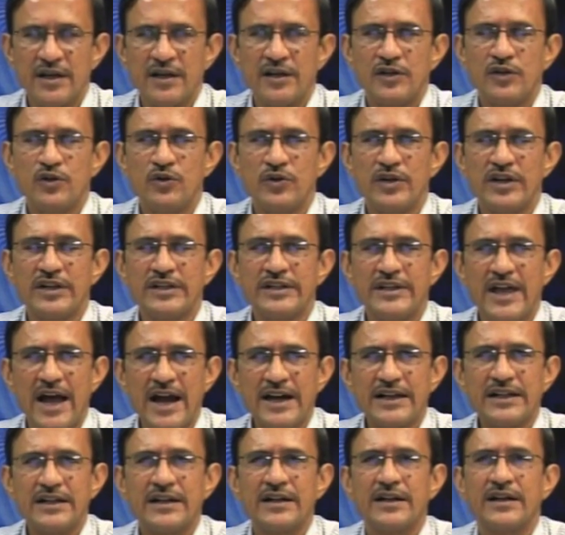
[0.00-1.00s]
During
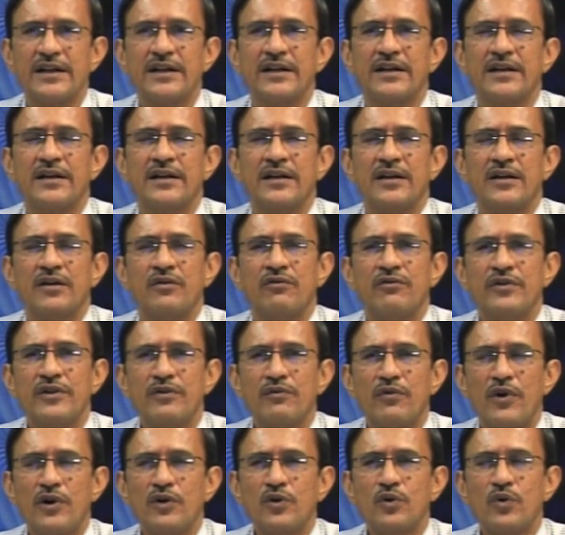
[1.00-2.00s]
that, we
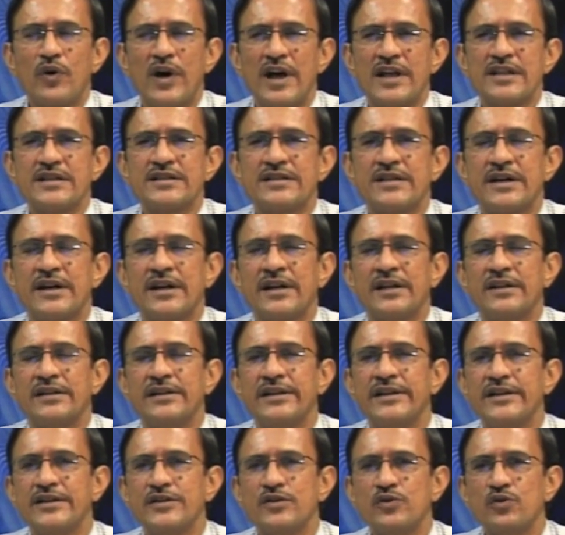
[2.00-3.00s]
want to answer
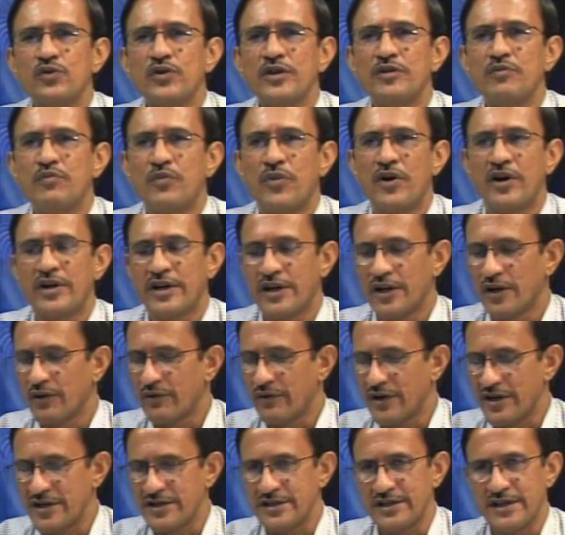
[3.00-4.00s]
these two important
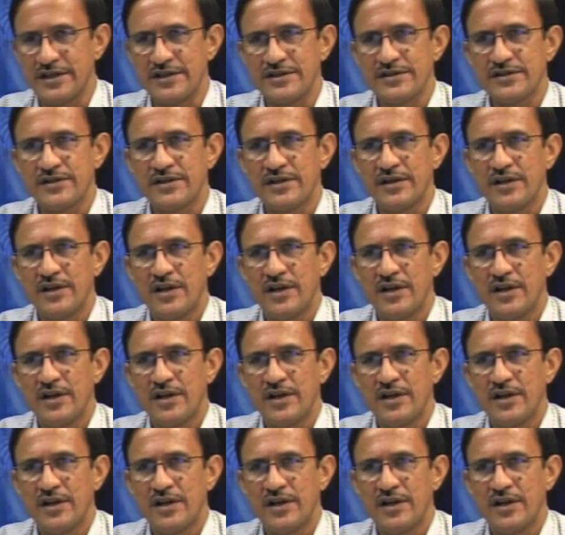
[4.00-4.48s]
questions.